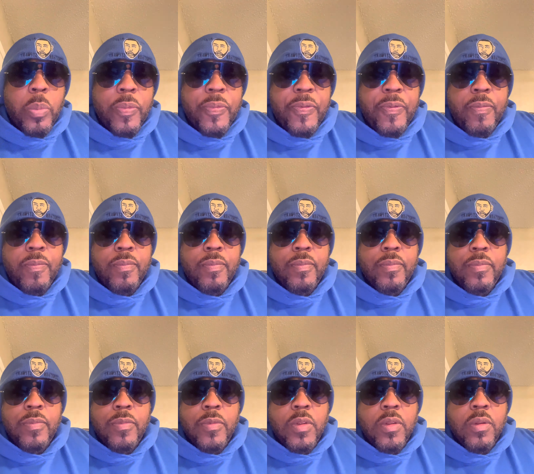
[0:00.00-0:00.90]

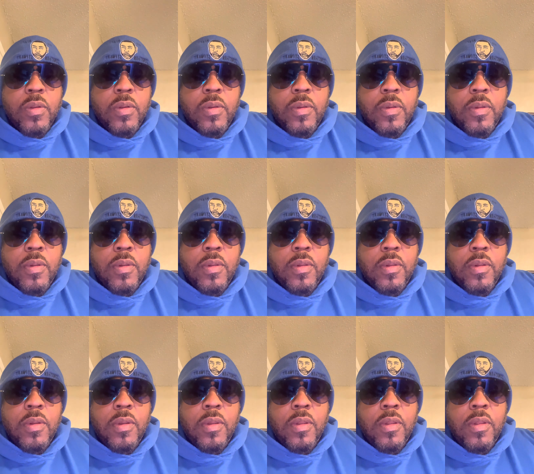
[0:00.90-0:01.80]

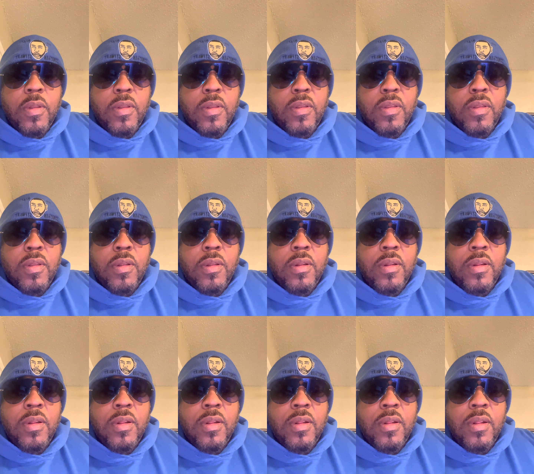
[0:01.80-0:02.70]

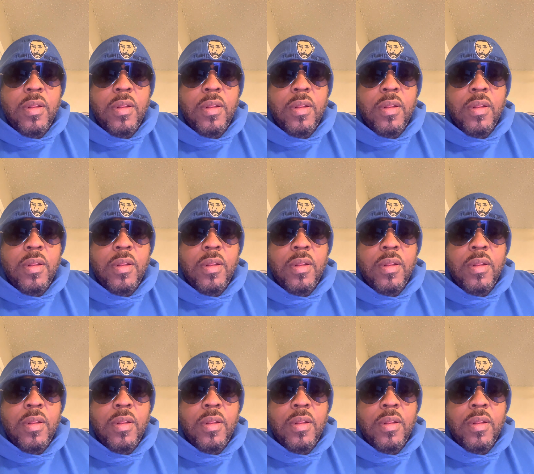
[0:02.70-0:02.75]
No one is speaking in this clip.